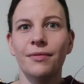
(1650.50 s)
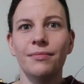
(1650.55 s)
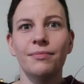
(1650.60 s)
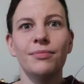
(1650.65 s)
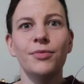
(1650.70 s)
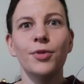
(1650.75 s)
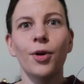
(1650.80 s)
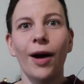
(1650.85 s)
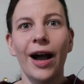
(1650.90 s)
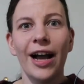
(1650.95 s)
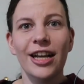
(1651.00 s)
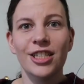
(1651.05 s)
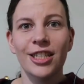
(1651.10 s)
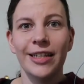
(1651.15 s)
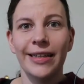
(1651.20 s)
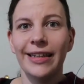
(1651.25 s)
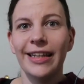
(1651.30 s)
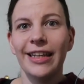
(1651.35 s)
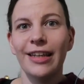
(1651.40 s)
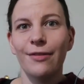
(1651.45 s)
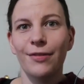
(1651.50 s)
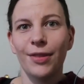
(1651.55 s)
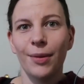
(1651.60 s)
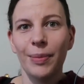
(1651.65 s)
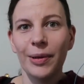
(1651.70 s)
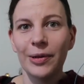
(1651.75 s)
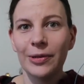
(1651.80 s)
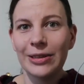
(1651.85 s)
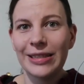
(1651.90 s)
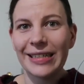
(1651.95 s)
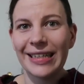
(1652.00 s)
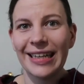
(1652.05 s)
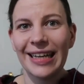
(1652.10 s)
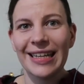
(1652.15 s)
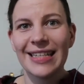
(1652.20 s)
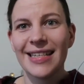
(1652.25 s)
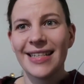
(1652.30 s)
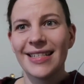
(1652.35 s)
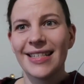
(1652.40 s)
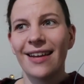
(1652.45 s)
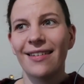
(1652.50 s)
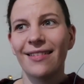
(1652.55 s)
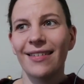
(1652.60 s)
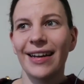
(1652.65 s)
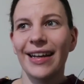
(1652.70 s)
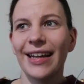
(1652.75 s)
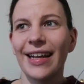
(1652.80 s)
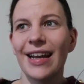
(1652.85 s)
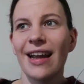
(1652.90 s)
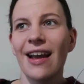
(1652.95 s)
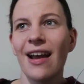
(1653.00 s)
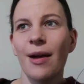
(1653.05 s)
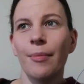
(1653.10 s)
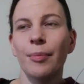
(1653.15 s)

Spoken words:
not actually leave the building necessarily,